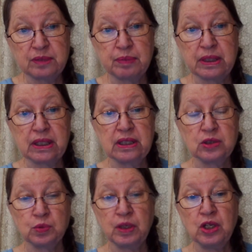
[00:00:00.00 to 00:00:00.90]

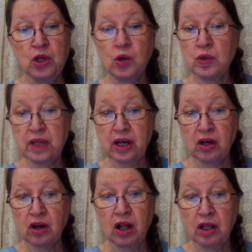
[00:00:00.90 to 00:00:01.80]
because we know they
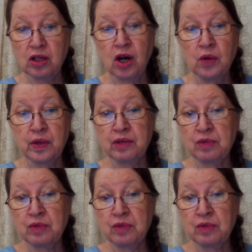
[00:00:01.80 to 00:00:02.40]
are all going.